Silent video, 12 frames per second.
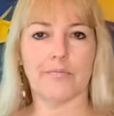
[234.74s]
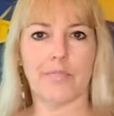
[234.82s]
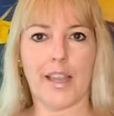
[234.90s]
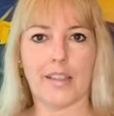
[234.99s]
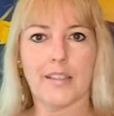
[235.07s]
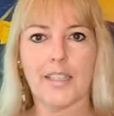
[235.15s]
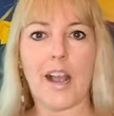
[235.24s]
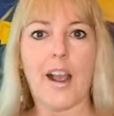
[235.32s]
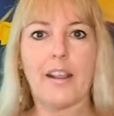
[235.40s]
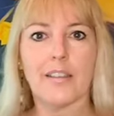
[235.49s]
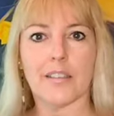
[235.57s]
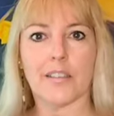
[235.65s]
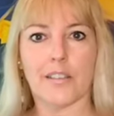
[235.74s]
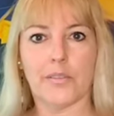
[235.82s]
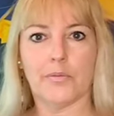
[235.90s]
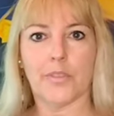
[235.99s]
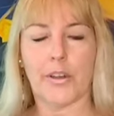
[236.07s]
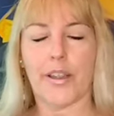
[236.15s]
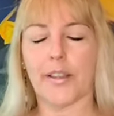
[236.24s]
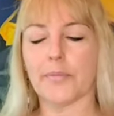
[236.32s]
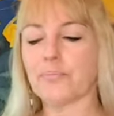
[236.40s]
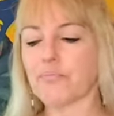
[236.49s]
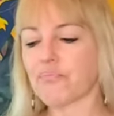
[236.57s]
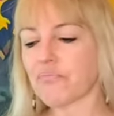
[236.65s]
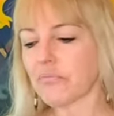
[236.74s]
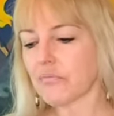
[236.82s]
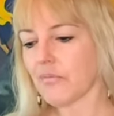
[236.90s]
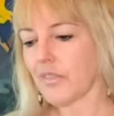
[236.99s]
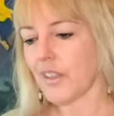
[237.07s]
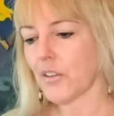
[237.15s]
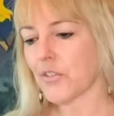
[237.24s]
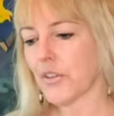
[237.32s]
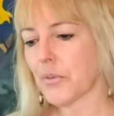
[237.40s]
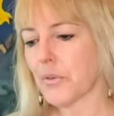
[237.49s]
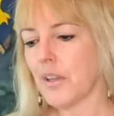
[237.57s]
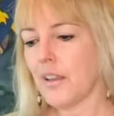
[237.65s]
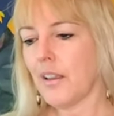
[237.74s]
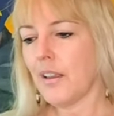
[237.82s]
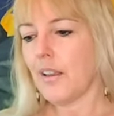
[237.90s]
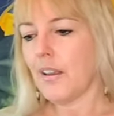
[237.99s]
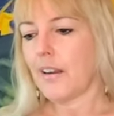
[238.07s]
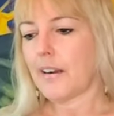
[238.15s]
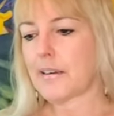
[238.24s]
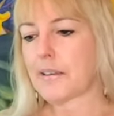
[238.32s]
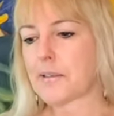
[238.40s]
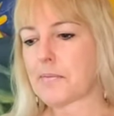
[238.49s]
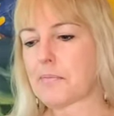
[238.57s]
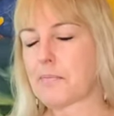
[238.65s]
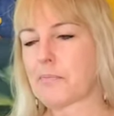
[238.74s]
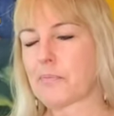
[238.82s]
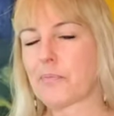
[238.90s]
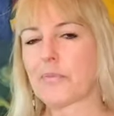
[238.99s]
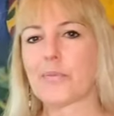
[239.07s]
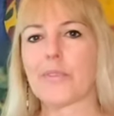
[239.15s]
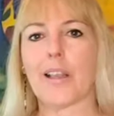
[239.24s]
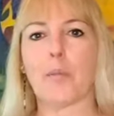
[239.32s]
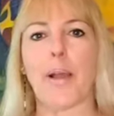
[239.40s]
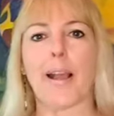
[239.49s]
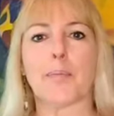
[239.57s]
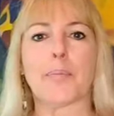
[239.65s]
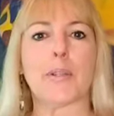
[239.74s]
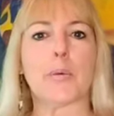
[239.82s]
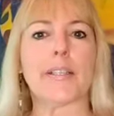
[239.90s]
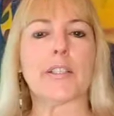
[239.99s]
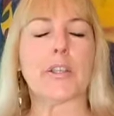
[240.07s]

that size, okay? So um, I'll back up a little bit.